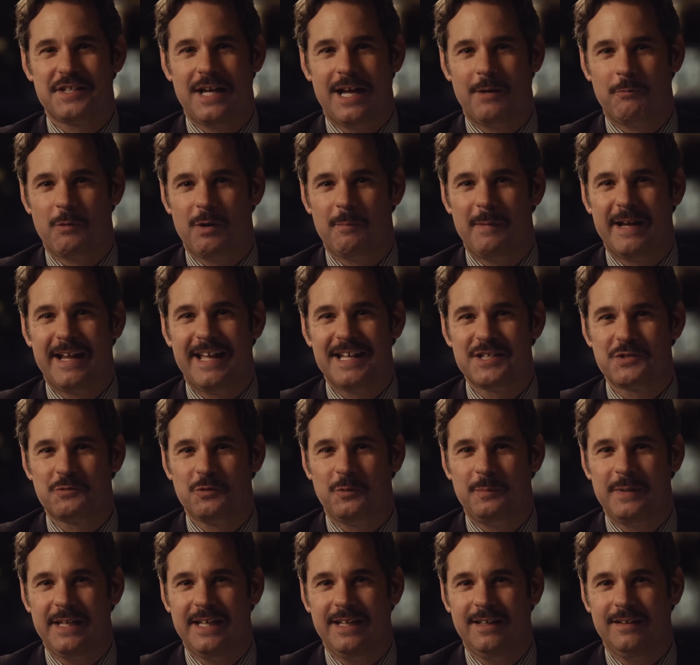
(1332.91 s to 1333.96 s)
time when my guest
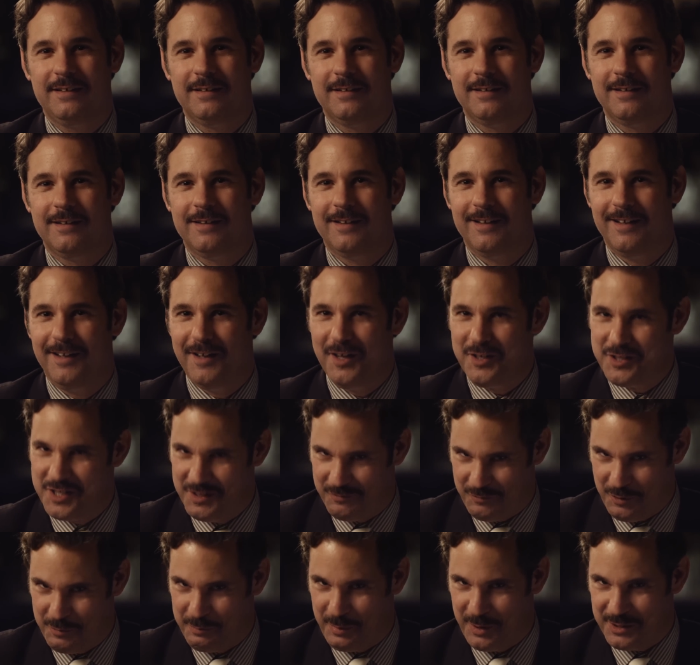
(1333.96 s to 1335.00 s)
will be a
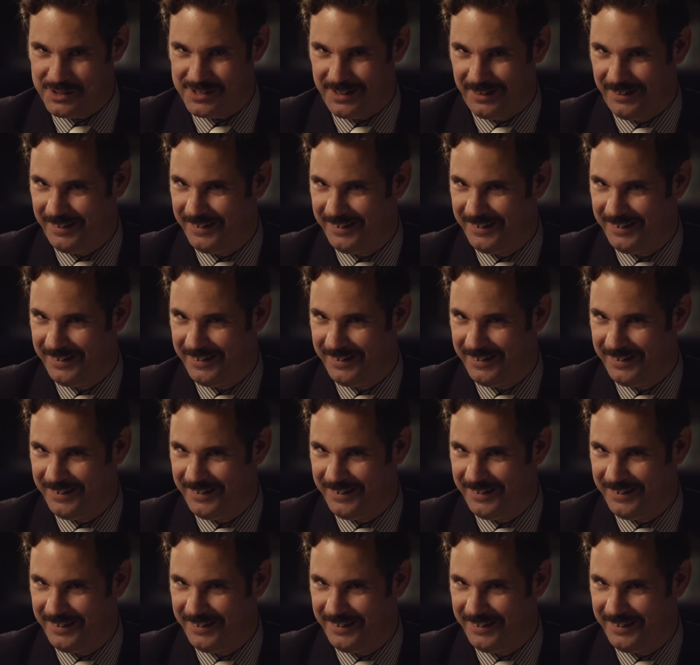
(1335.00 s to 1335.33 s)
different person.